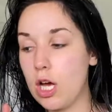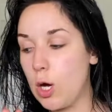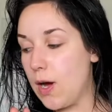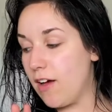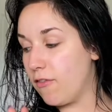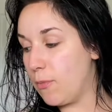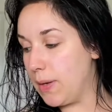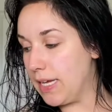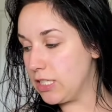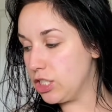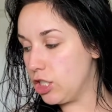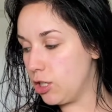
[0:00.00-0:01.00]
I've
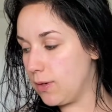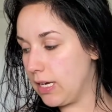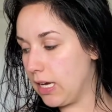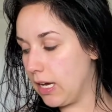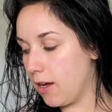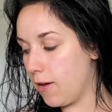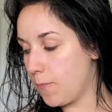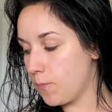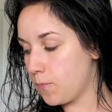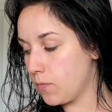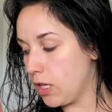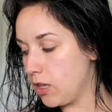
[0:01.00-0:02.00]
been doing
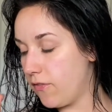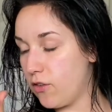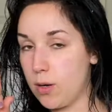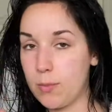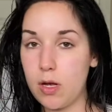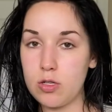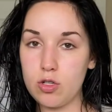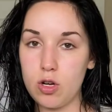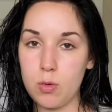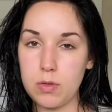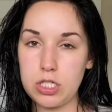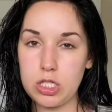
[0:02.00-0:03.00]
the Verb Ghost
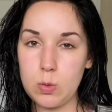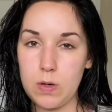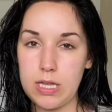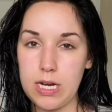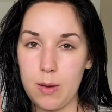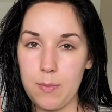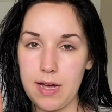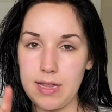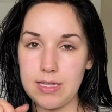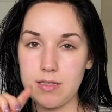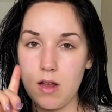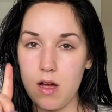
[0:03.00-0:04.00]
Oil, which is the one that I'll buy
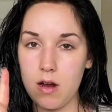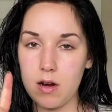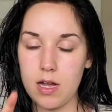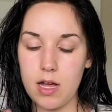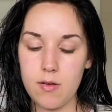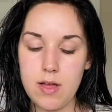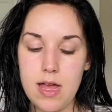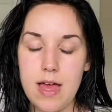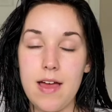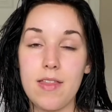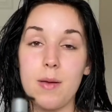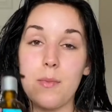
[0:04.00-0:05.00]
that's not R&Co,
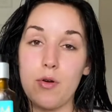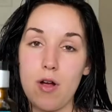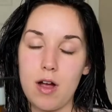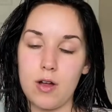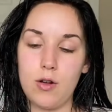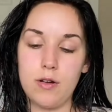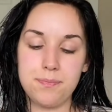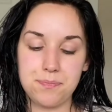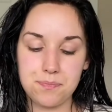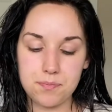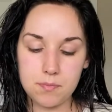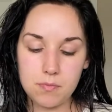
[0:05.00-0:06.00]
and then Moroccan
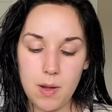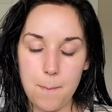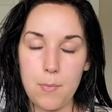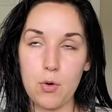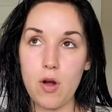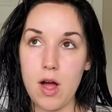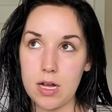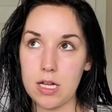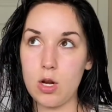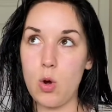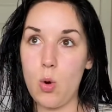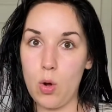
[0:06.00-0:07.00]

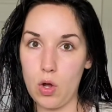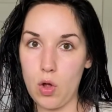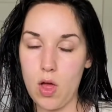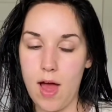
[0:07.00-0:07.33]
oil.